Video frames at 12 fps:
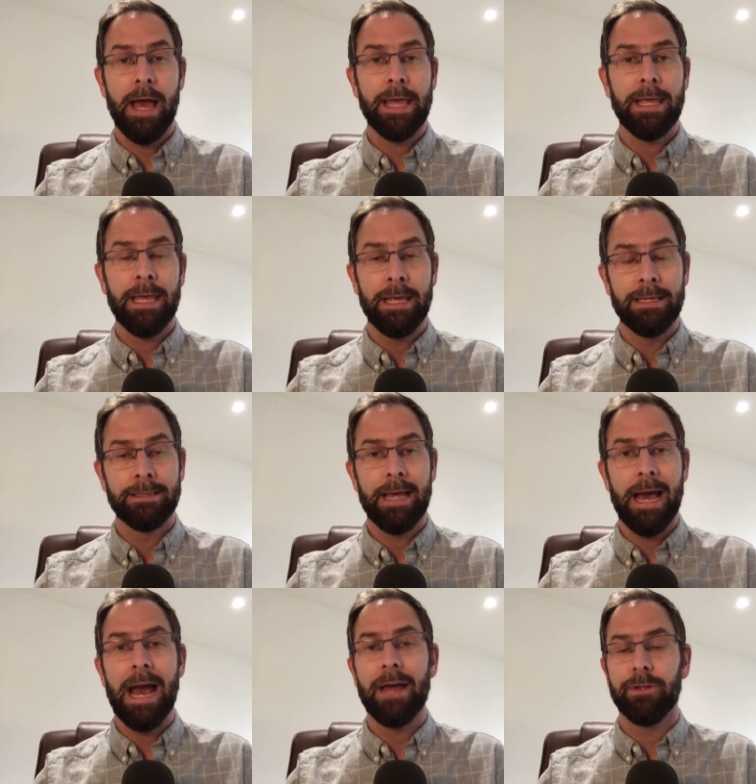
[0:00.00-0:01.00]
A is
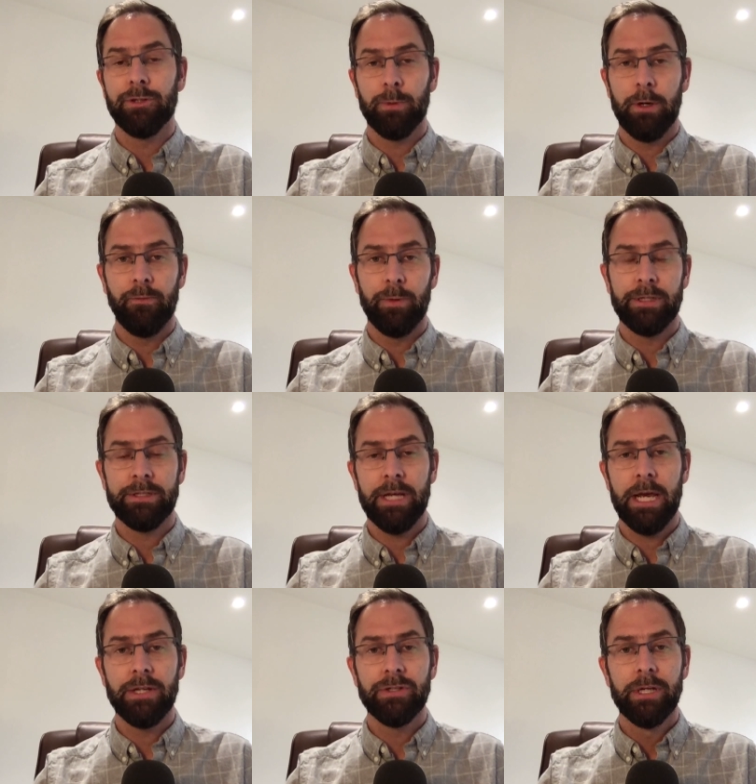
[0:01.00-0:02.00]
at the 12 week
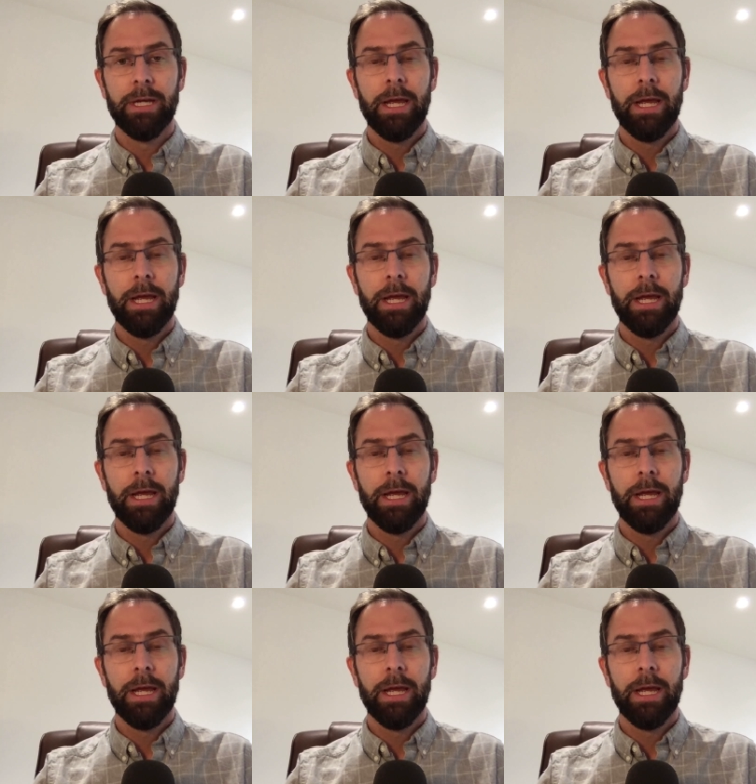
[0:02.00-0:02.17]
stage.